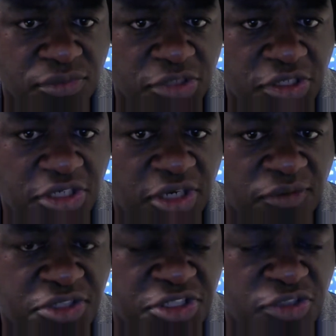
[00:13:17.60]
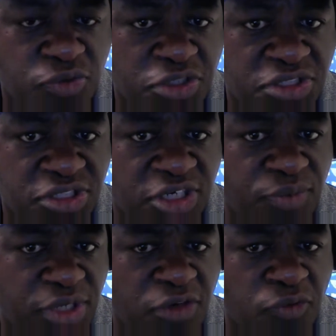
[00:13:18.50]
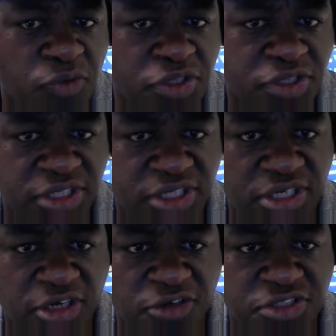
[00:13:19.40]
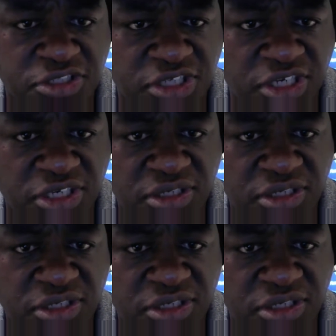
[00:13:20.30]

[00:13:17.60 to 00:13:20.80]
He didn't help the situation out, but I don't really think he lost this game.